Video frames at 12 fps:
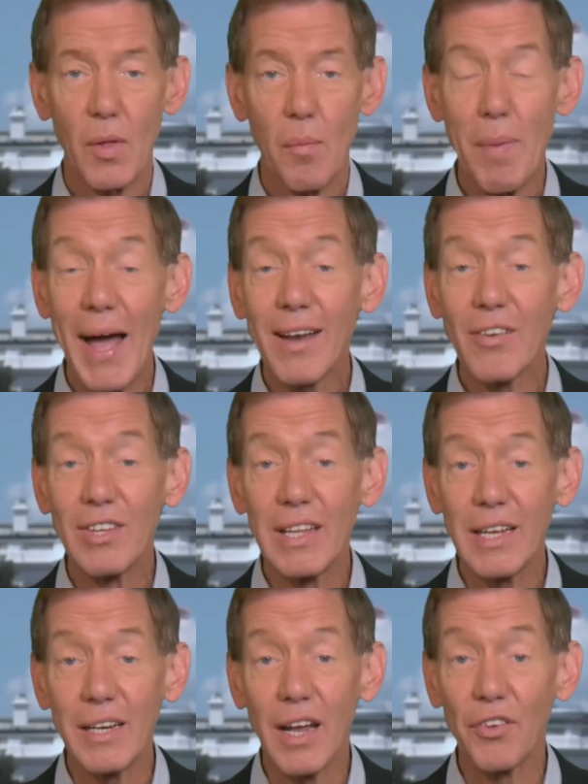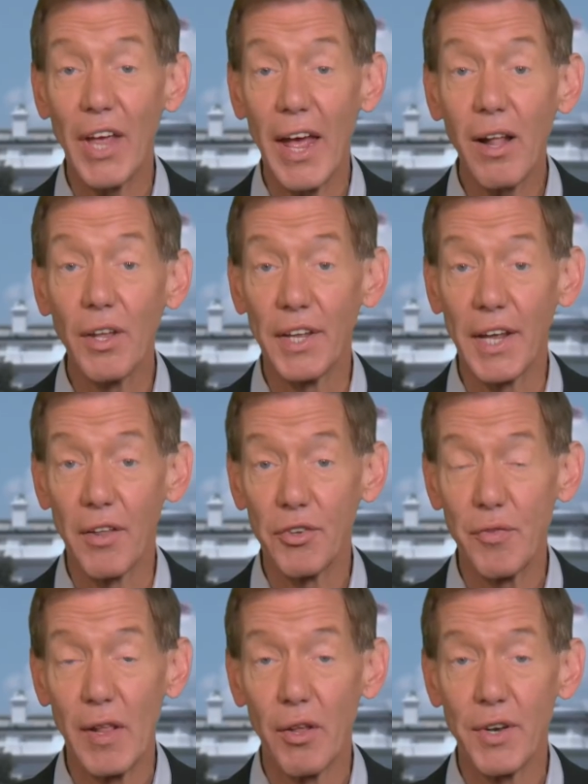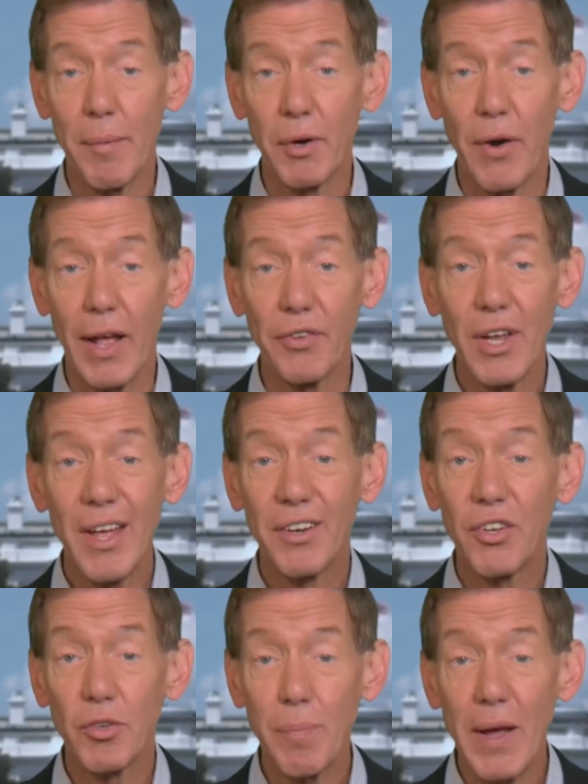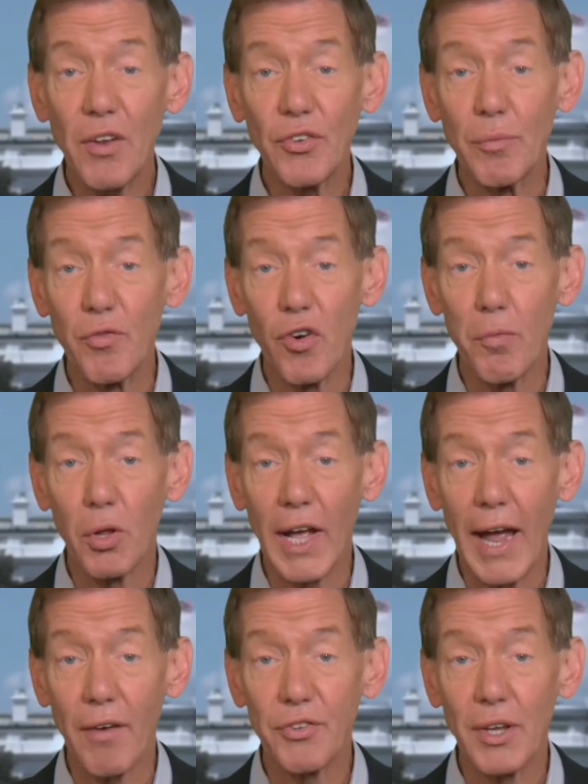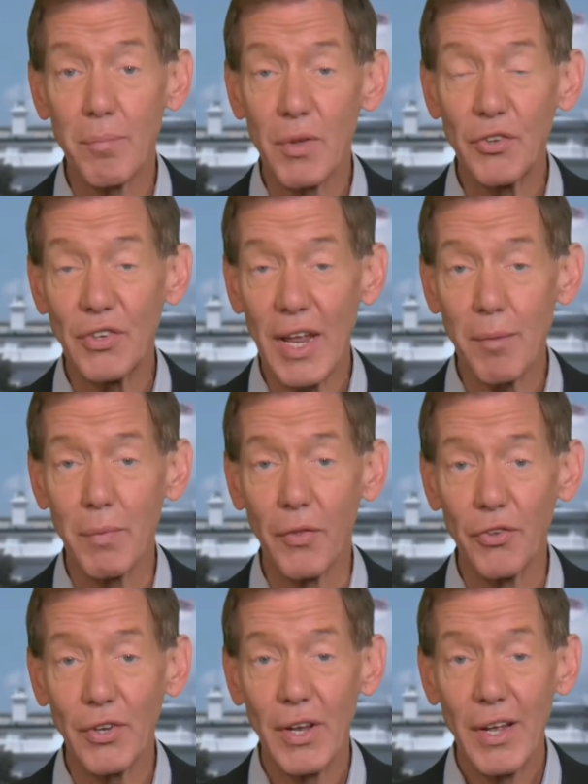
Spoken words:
Biden's lead has held against fellow Democrats, despite some verbal gaffes and misstatements.